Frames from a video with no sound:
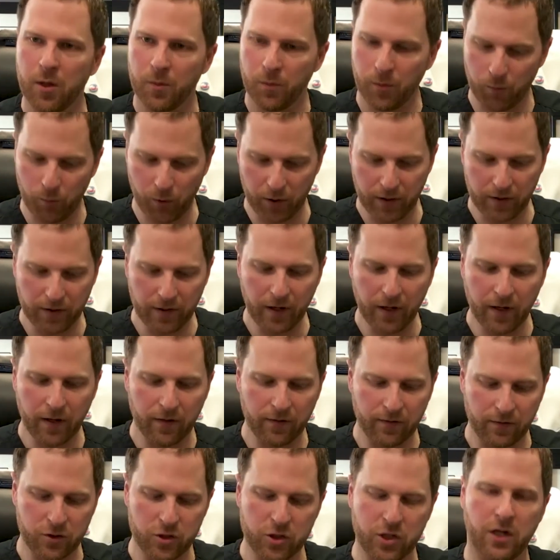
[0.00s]
And when it
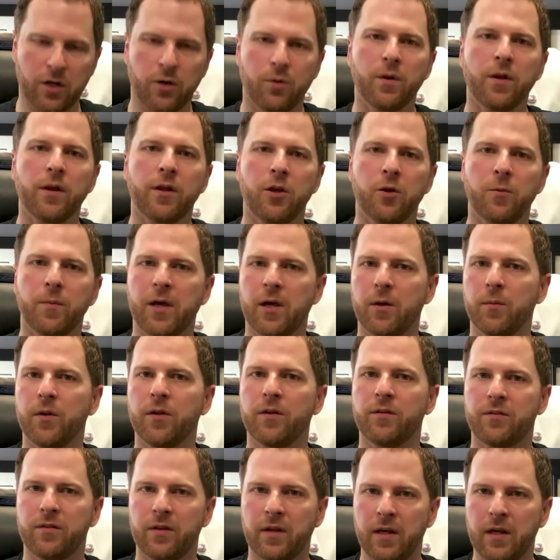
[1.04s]
does, generally you'll be able
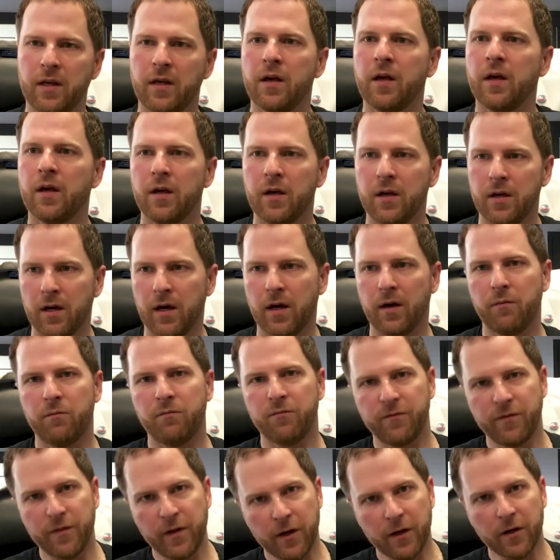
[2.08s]
to see a
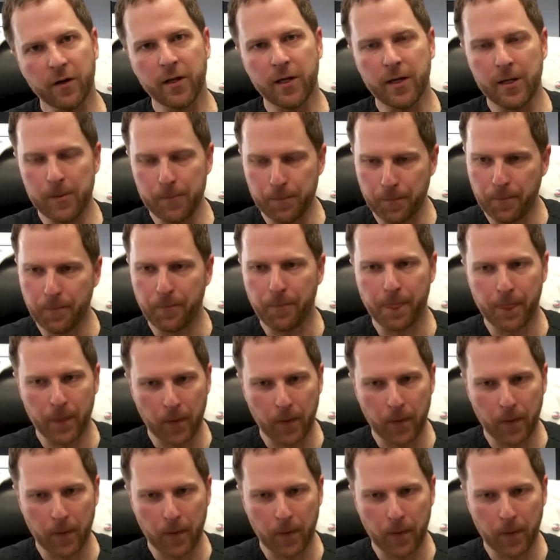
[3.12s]
fairly